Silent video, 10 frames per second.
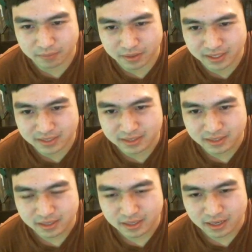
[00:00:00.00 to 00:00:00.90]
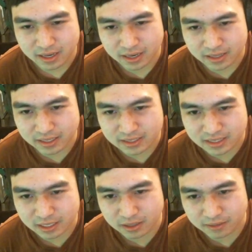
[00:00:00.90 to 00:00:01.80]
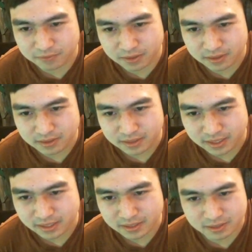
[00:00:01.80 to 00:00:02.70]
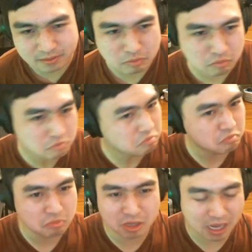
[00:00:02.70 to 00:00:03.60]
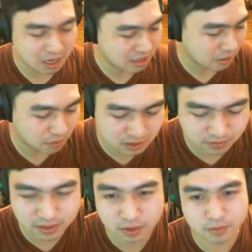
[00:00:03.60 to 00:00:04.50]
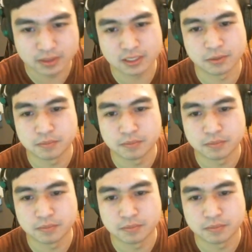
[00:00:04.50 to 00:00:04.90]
place. And then just let your left foot hit these. And that works for the other ones too.